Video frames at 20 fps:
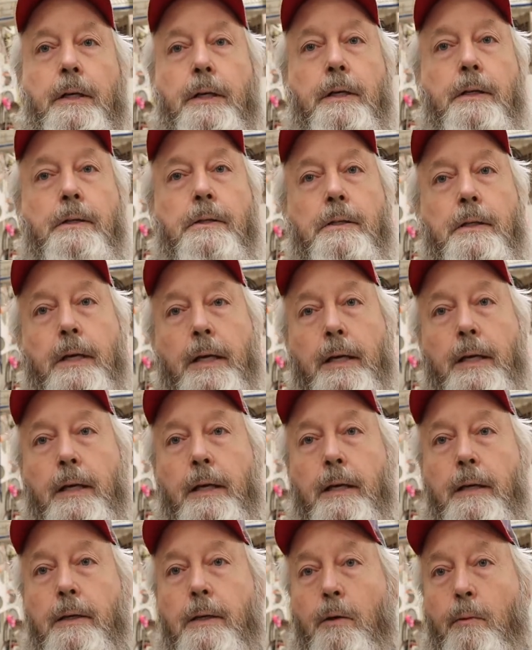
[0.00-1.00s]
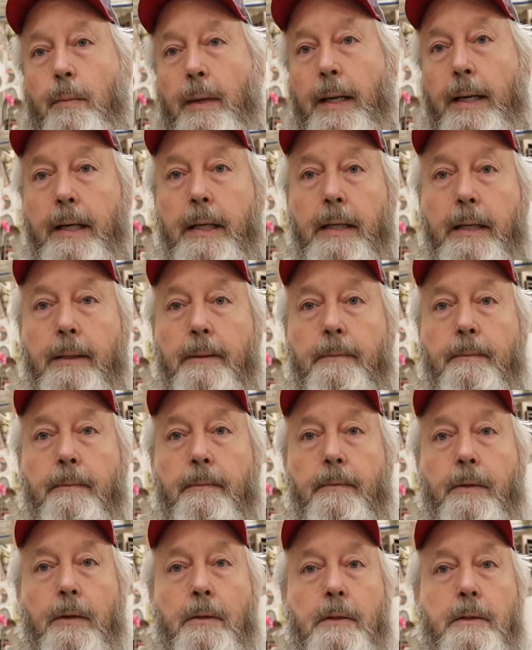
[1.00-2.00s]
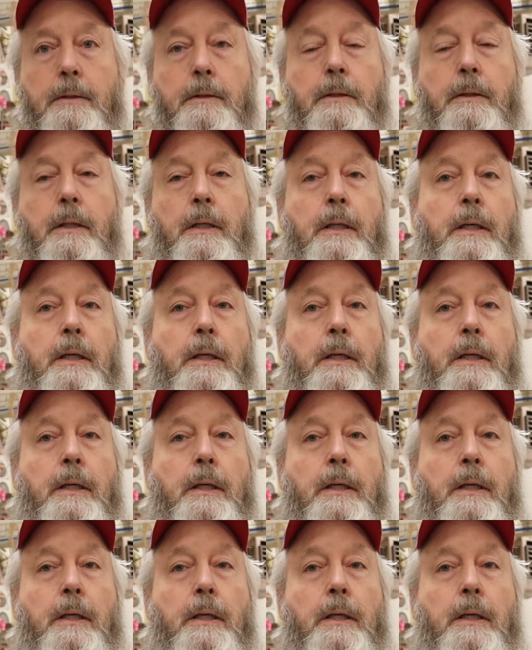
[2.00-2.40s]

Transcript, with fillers: is a Dometic furnace.